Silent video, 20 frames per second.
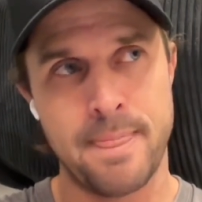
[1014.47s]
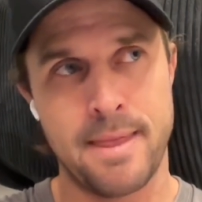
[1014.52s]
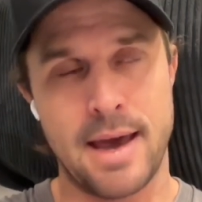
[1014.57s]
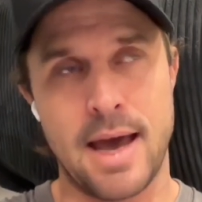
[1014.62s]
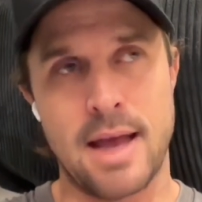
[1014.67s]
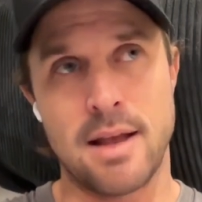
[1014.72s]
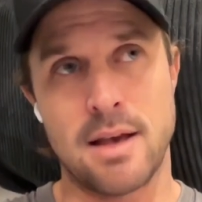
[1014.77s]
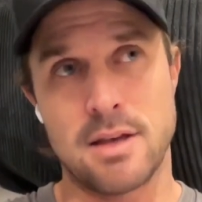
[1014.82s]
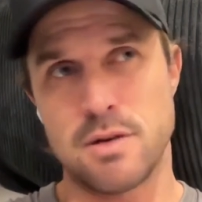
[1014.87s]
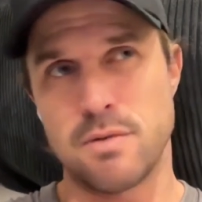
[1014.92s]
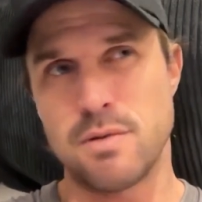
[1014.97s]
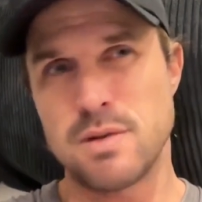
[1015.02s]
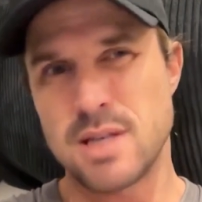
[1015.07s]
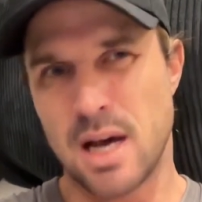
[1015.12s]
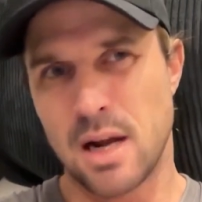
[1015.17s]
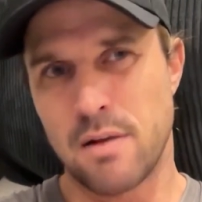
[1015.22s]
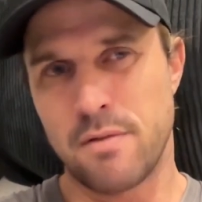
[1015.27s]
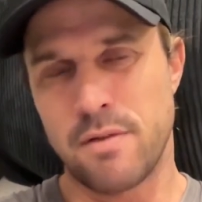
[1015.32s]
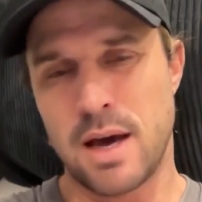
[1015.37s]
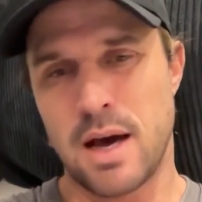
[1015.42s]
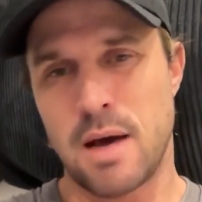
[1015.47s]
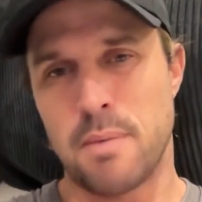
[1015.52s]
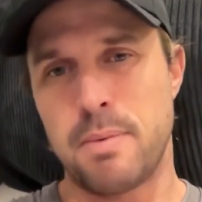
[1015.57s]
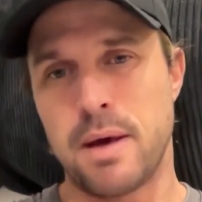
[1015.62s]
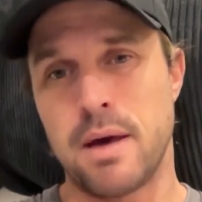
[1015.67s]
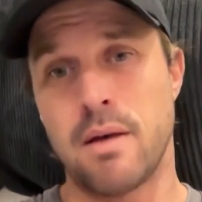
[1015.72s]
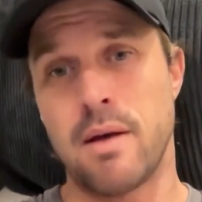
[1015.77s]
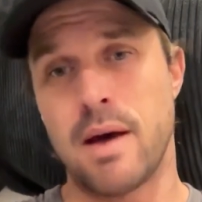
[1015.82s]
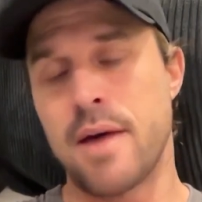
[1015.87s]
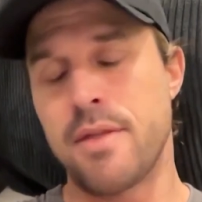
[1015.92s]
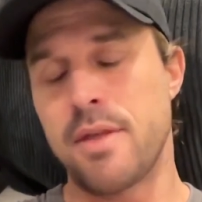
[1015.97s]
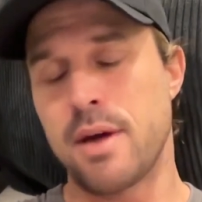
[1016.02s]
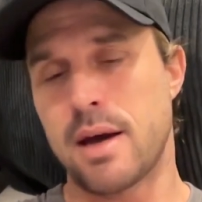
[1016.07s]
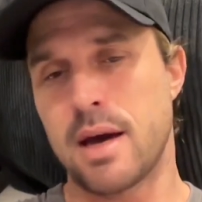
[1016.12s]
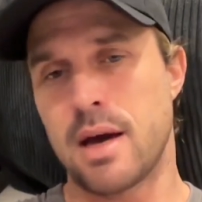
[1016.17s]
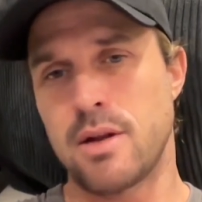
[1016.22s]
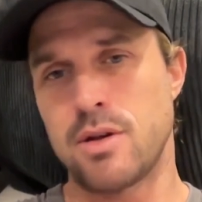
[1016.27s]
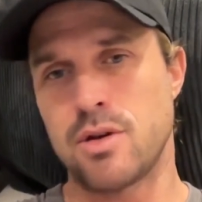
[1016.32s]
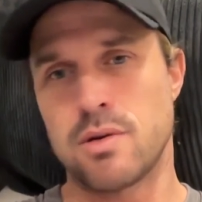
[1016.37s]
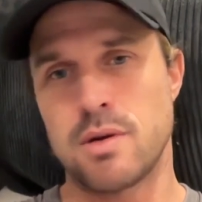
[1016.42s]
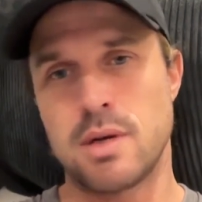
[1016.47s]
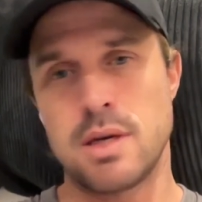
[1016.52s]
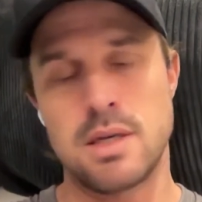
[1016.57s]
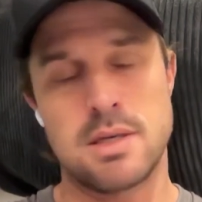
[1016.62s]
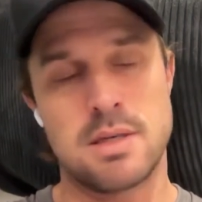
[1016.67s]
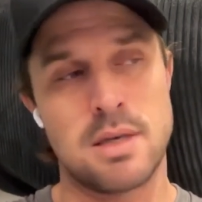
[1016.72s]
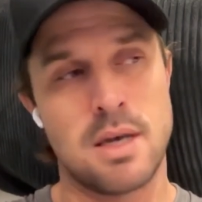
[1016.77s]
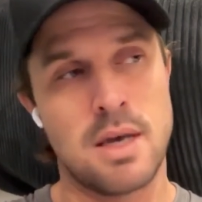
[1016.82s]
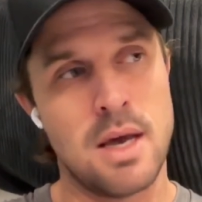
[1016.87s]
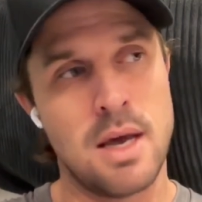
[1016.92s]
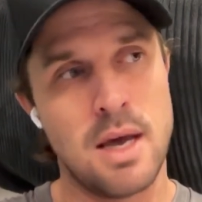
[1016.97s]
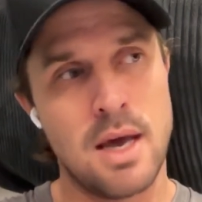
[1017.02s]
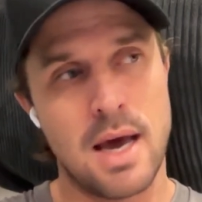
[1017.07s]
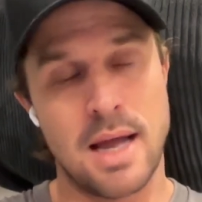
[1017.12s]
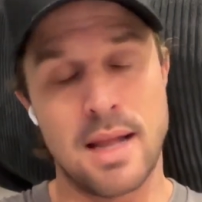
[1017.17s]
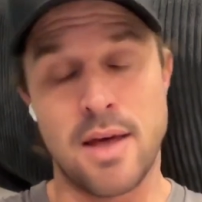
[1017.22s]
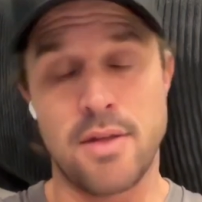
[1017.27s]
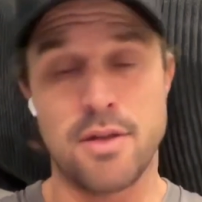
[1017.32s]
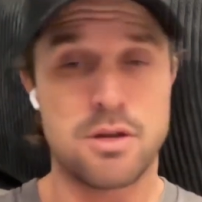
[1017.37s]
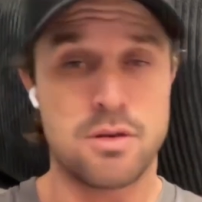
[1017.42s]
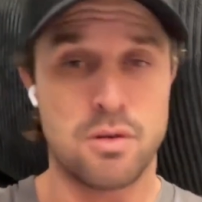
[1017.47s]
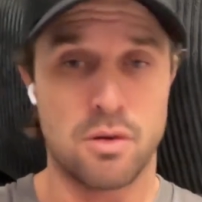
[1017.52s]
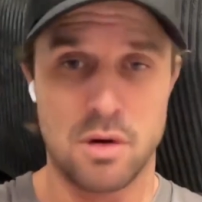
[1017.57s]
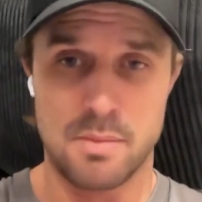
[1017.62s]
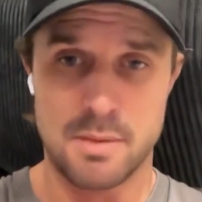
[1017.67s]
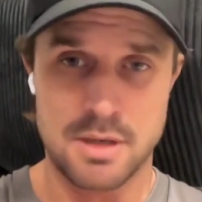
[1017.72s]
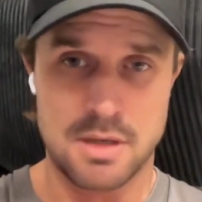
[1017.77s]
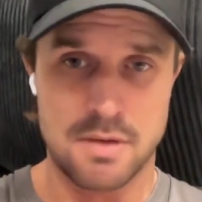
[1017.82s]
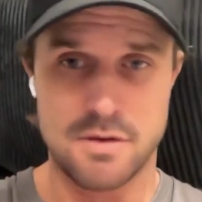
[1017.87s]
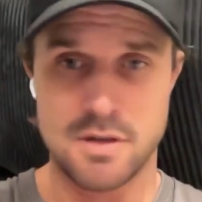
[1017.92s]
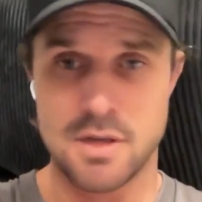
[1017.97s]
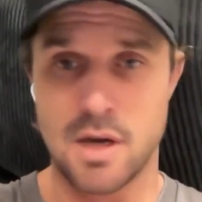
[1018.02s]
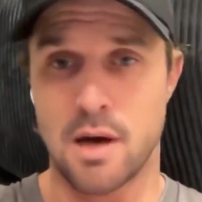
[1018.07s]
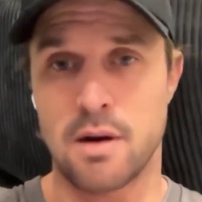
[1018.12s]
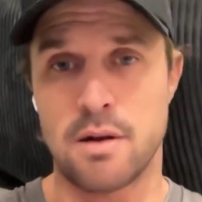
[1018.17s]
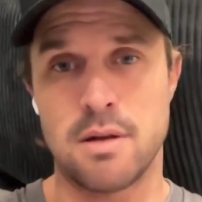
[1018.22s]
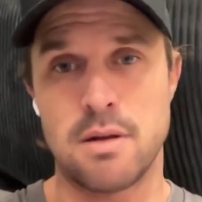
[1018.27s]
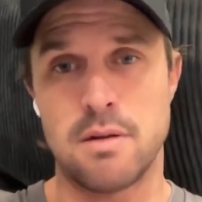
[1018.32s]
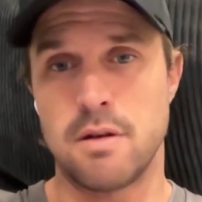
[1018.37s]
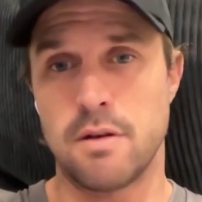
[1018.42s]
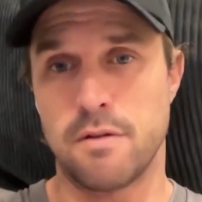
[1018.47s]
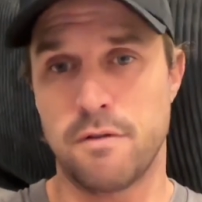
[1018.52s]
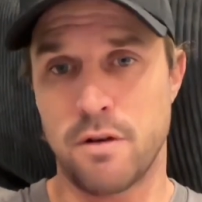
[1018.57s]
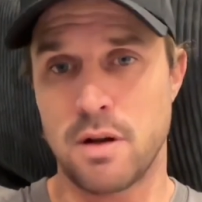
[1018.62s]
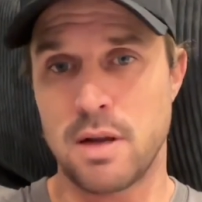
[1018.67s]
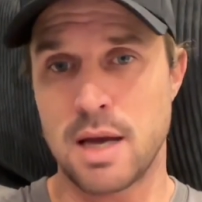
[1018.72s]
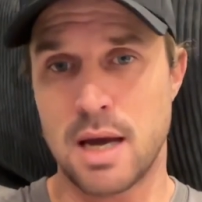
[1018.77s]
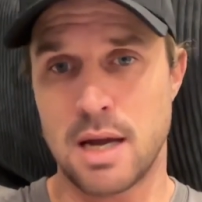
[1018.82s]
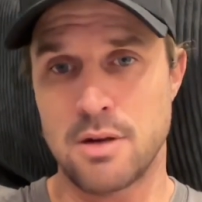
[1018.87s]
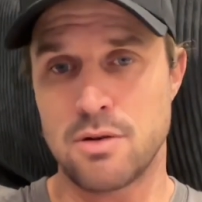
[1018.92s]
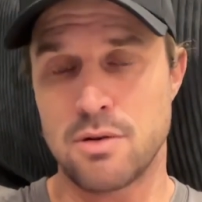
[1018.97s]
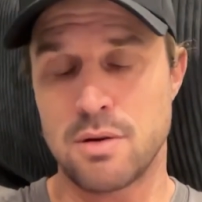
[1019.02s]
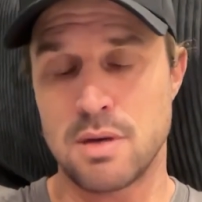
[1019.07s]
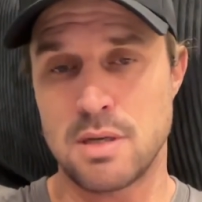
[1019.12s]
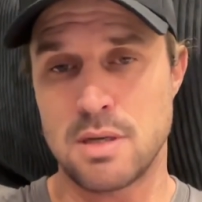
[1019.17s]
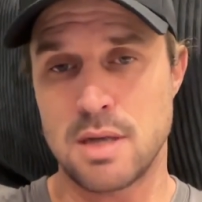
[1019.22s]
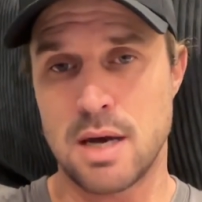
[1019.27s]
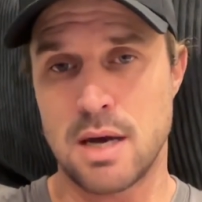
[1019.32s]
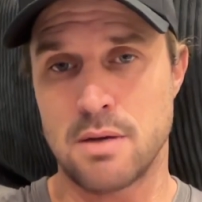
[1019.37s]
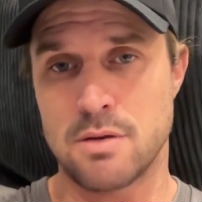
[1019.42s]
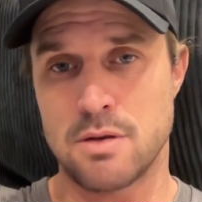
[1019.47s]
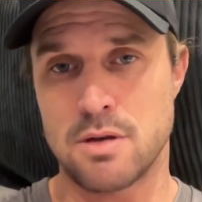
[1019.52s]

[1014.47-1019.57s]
And as a result of the IPL, other countries and other tournaments have started in different countries now.